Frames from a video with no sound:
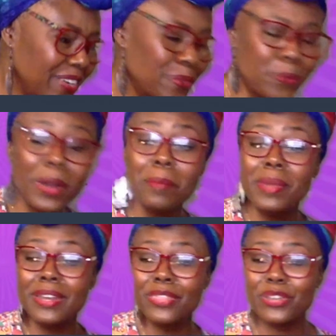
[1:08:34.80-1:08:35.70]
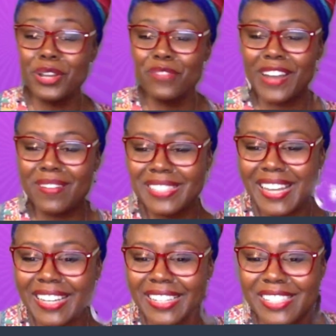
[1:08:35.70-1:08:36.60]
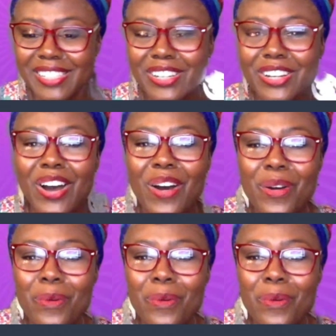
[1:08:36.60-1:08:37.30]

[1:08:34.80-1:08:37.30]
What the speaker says: 1 minute, 35 seconds to go.